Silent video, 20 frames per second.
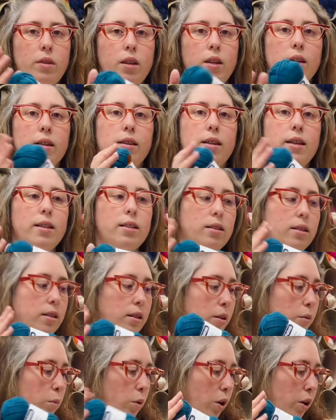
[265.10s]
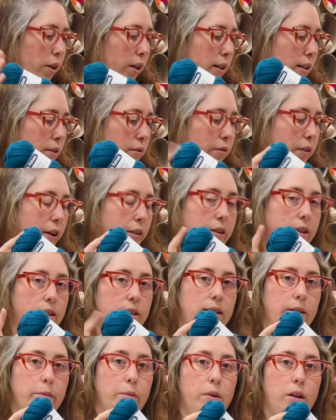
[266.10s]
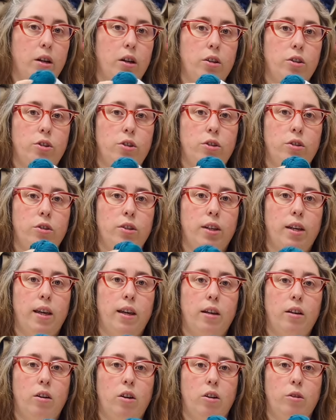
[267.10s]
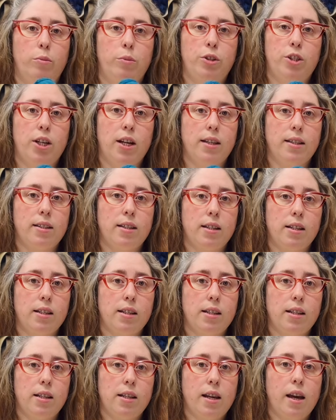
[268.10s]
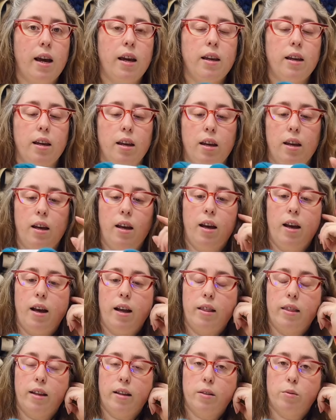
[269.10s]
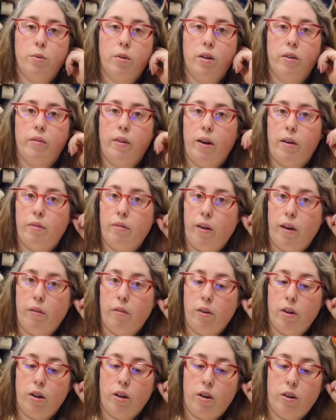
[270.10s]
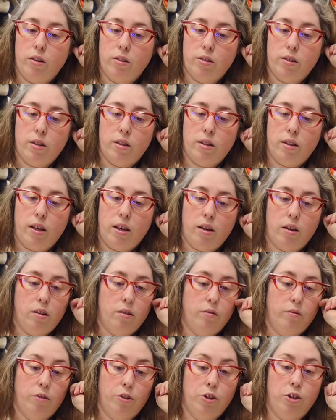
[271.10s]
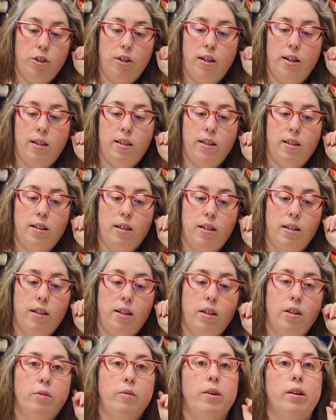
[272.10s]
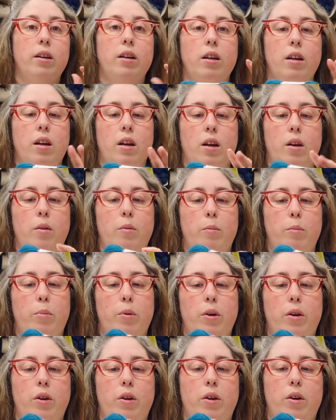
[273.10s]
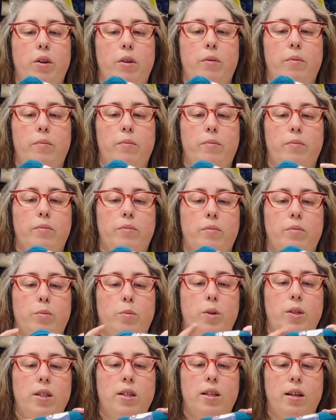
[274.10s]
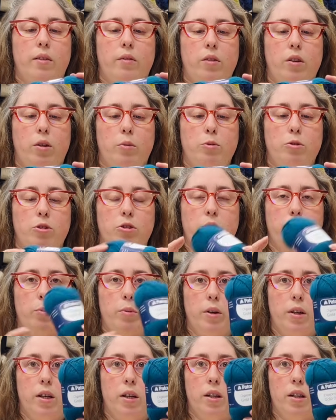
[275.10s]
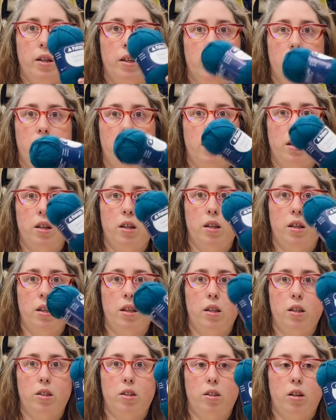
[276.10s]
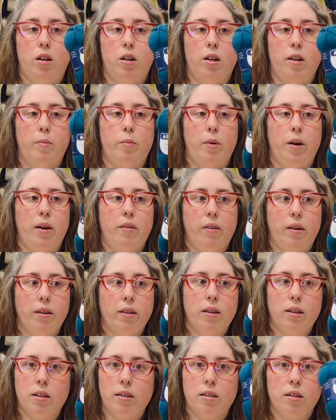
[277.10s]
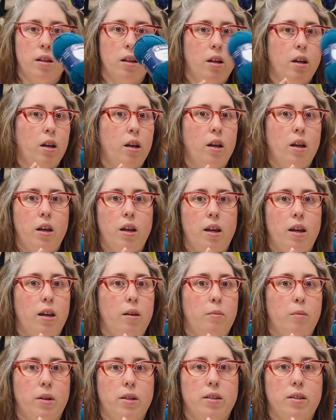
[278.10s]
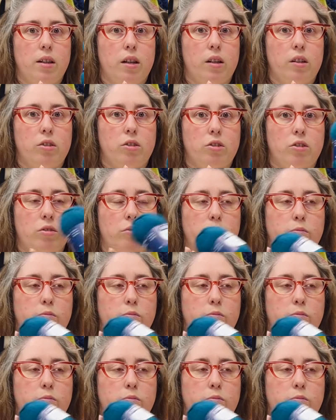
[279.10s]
this one is very similar to the King Cole Majestic DK, and that's one of our favourite yarns that they are unfortunately discontinuing. But we did have the option to bring this yarn in, but I've had this in my stash,